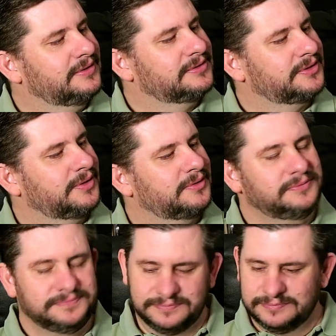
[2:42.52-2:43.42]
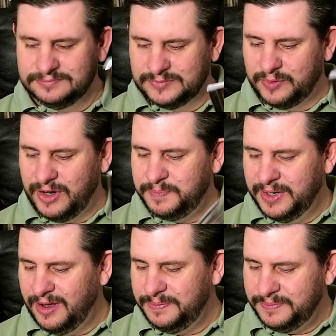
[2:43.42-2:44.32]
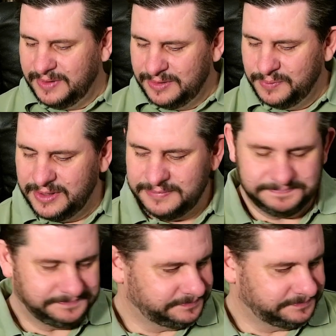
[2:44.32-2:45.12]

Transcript: So, great pickup anyway.